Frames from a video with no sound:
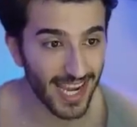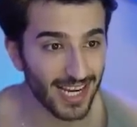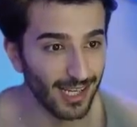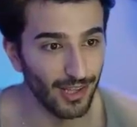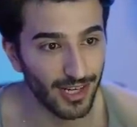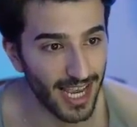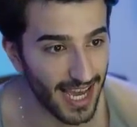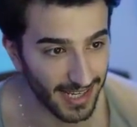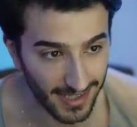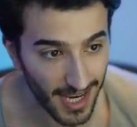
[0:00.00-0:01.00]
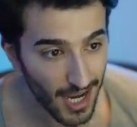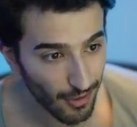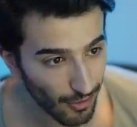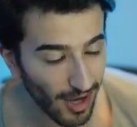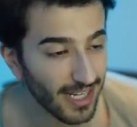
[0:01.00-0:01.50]
take a look at it.
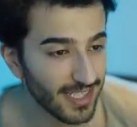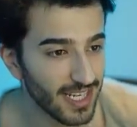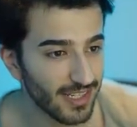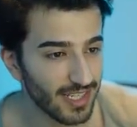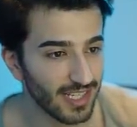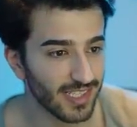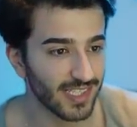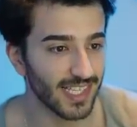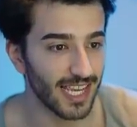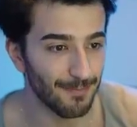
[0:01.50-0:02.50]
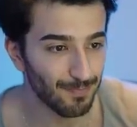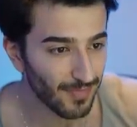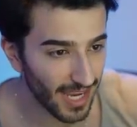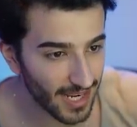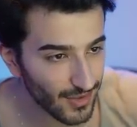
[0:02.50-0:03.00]
Right here you can see,
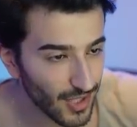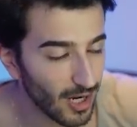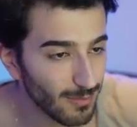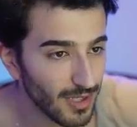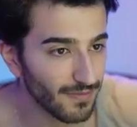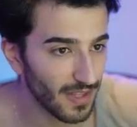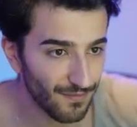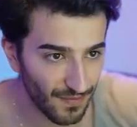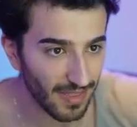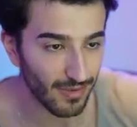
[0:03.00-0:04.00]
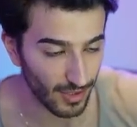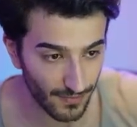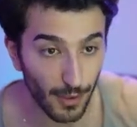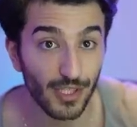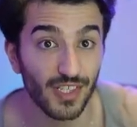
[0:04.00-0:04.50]
in terms of
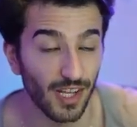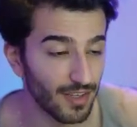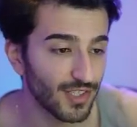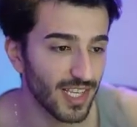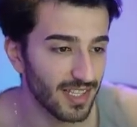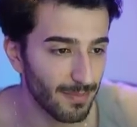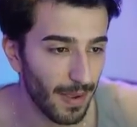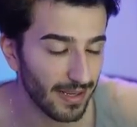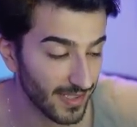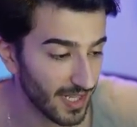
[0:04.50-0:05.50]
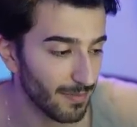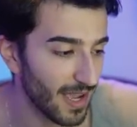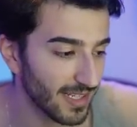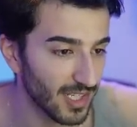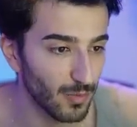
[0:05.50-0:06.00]
defenders versus other centre-backs in
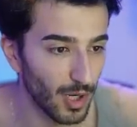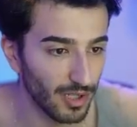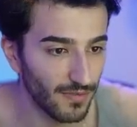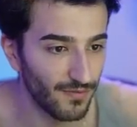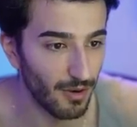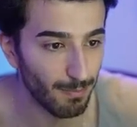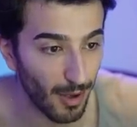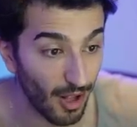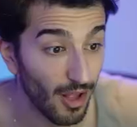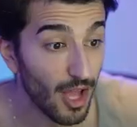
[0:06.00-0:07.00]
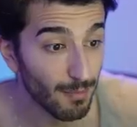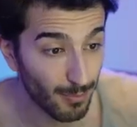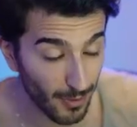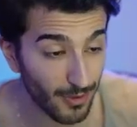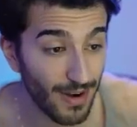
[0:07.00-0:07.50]
the world of football,
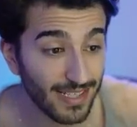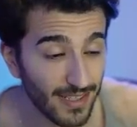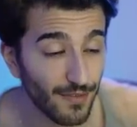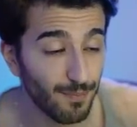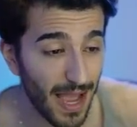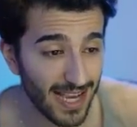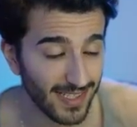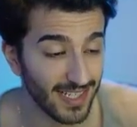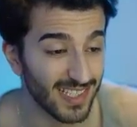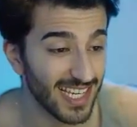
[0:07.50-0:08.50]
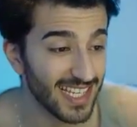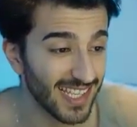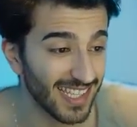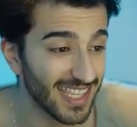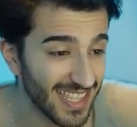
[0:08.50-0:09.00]
progressive passes, he's
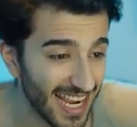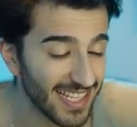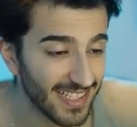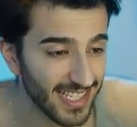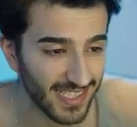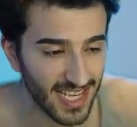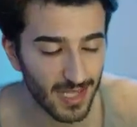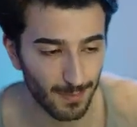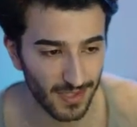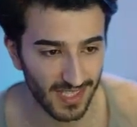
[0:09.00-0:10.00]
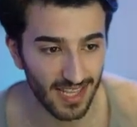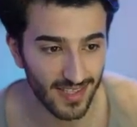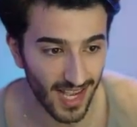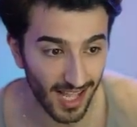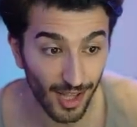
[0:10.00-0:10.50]
in the 96th
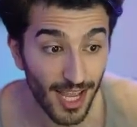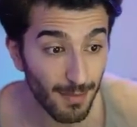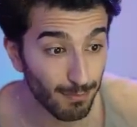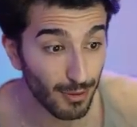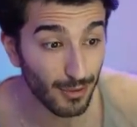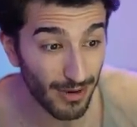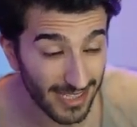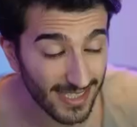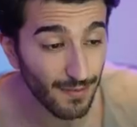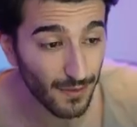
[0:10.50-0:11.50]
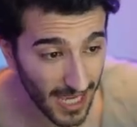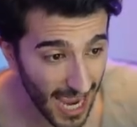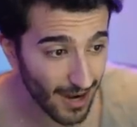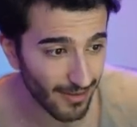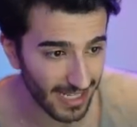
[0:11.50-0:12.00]
percentile. Progressive
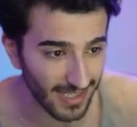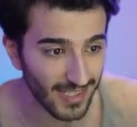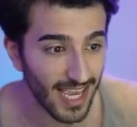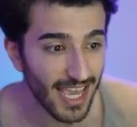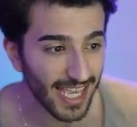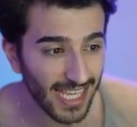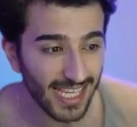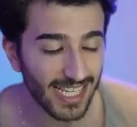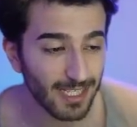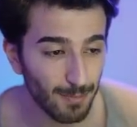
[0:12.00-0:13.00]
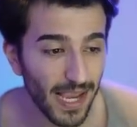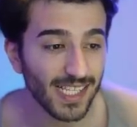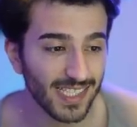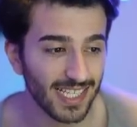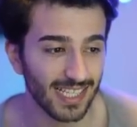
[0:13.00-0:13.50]
carries, he is
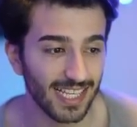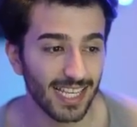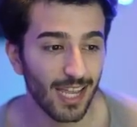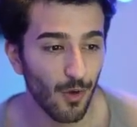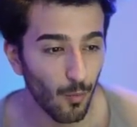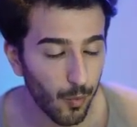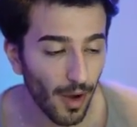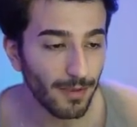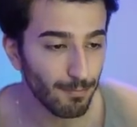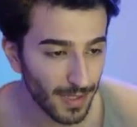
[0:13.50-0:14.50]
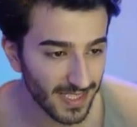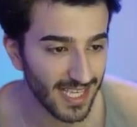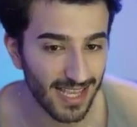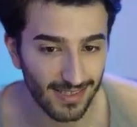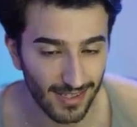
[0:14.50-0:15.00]
basically
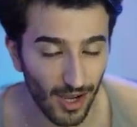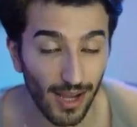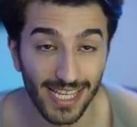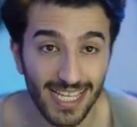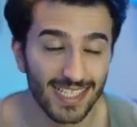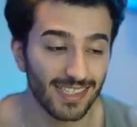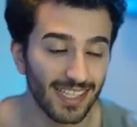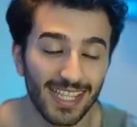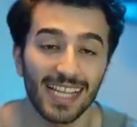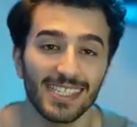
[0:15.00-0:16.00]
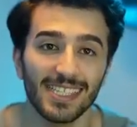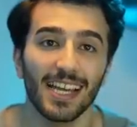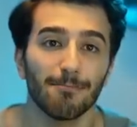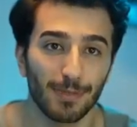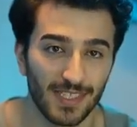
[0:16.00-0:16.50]
1%. He's in the
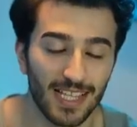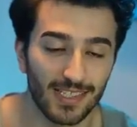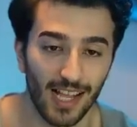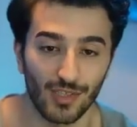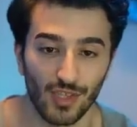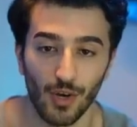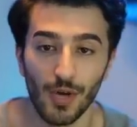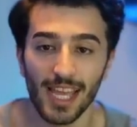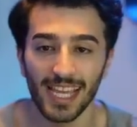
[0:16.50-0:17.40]
99th percentile. So